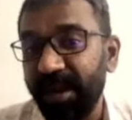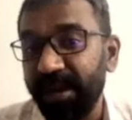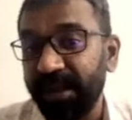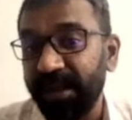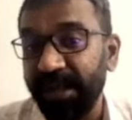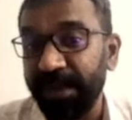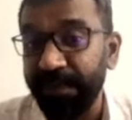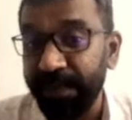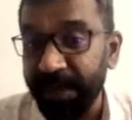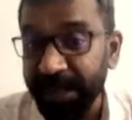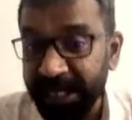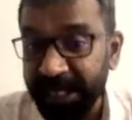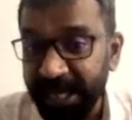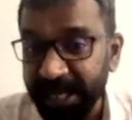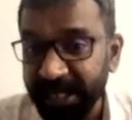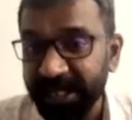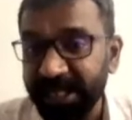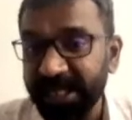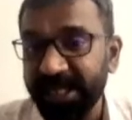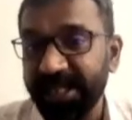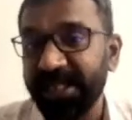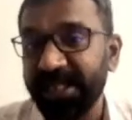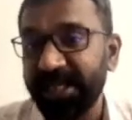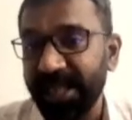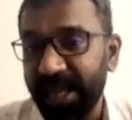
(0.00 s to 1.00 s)
the
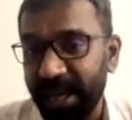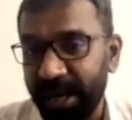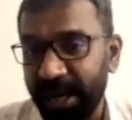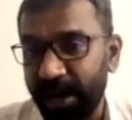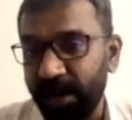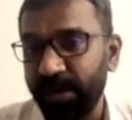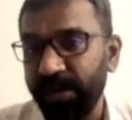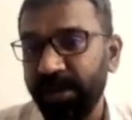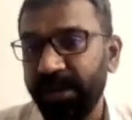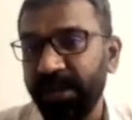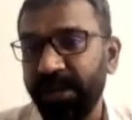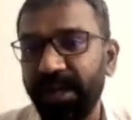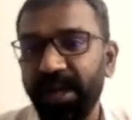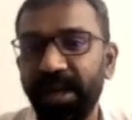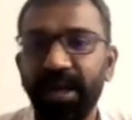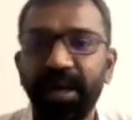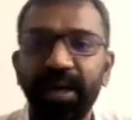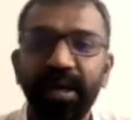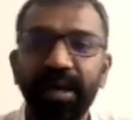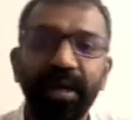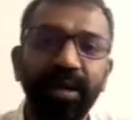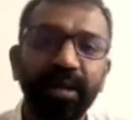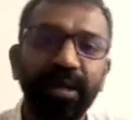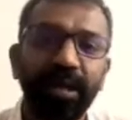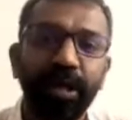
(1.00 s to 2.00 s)
businesses around
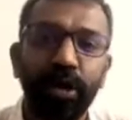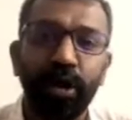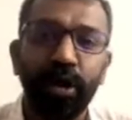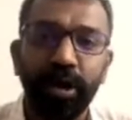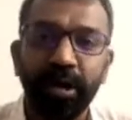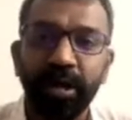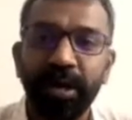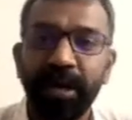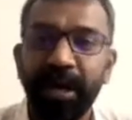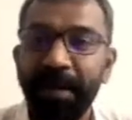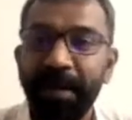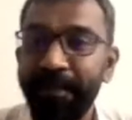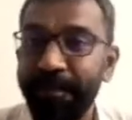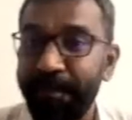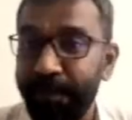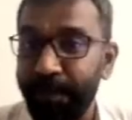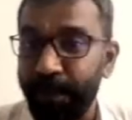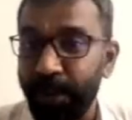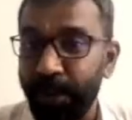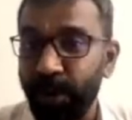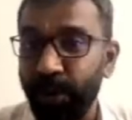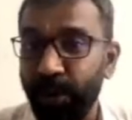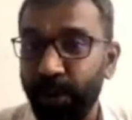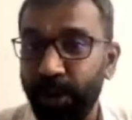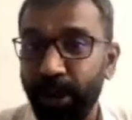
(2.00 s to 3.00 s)
the Rotterdam
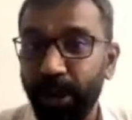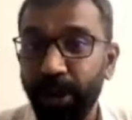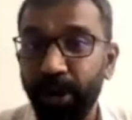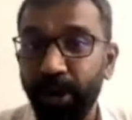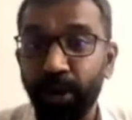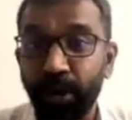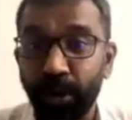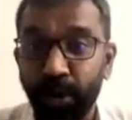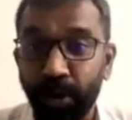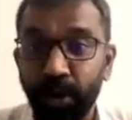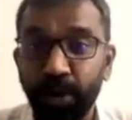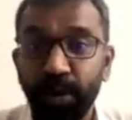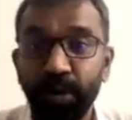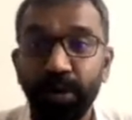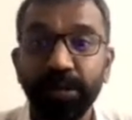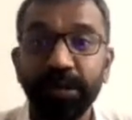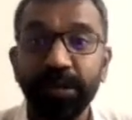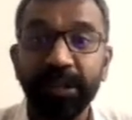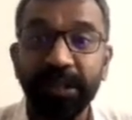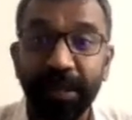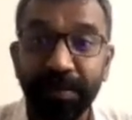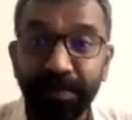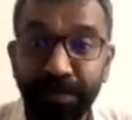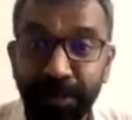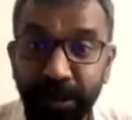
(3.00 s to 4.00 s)
port grow
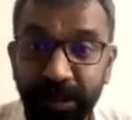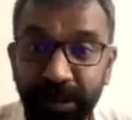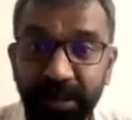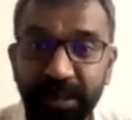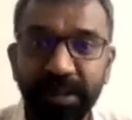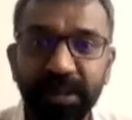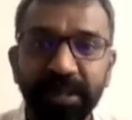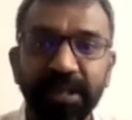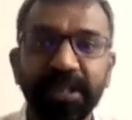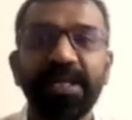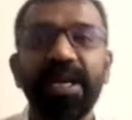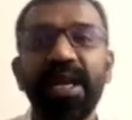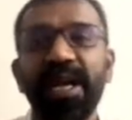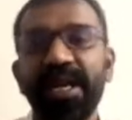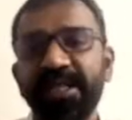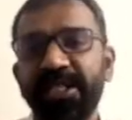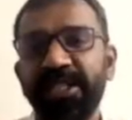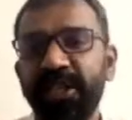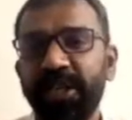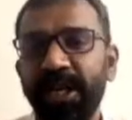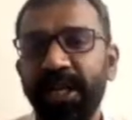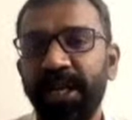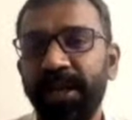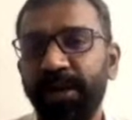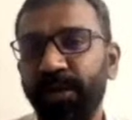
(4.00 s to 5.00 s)

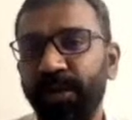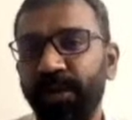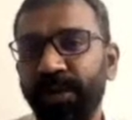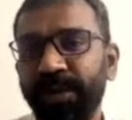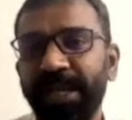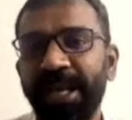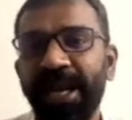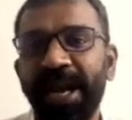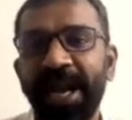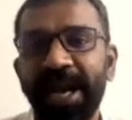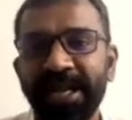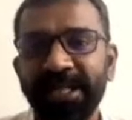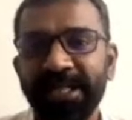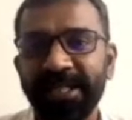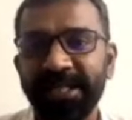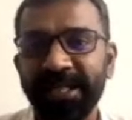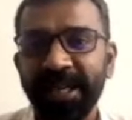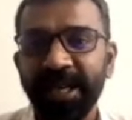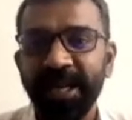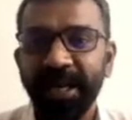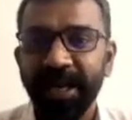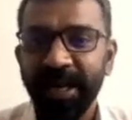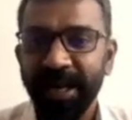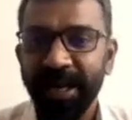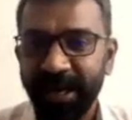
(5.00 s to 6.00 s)
substantially over the last
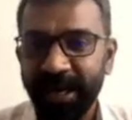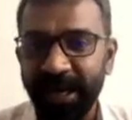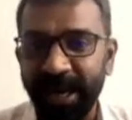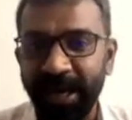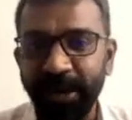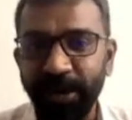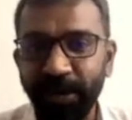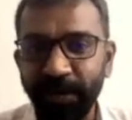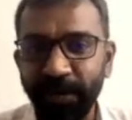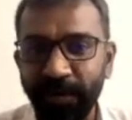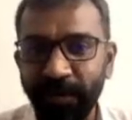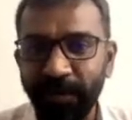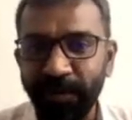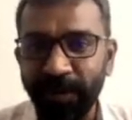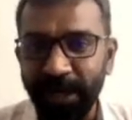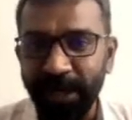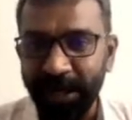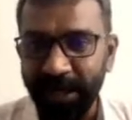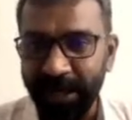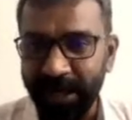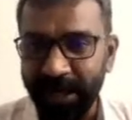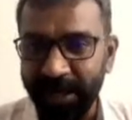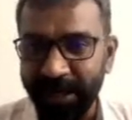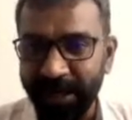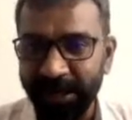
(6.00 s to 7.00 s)
10 to
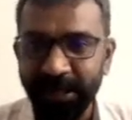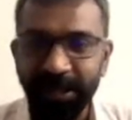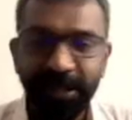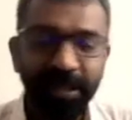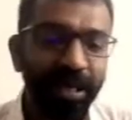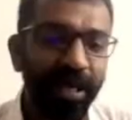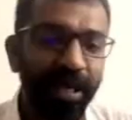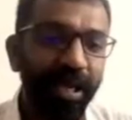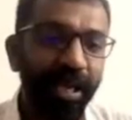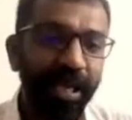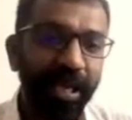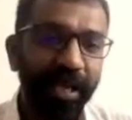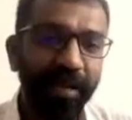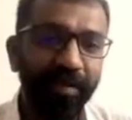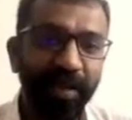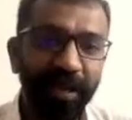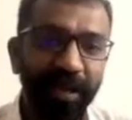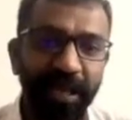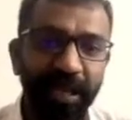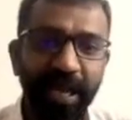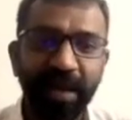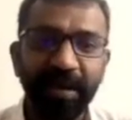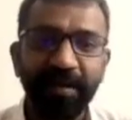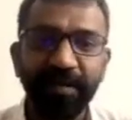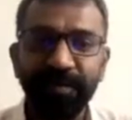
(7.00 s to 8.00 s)
15 years. Even
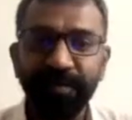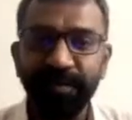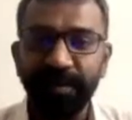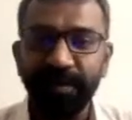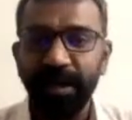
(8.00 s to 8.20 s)
they have